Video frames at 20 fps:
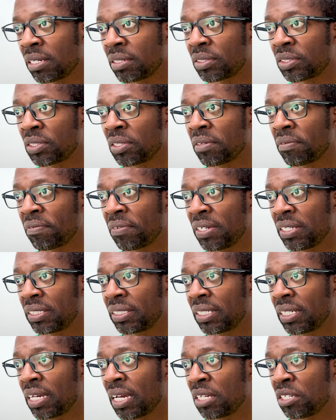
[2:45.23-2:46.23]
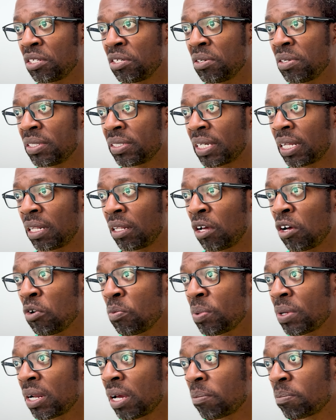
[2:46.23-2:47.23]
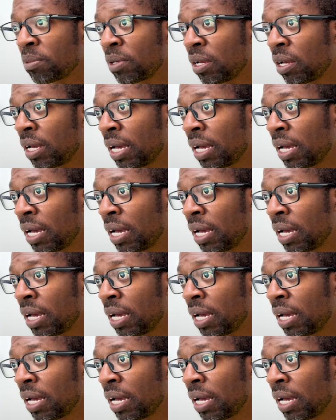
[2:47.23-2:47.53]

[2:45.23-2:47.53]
So the first thing I do is I'll open up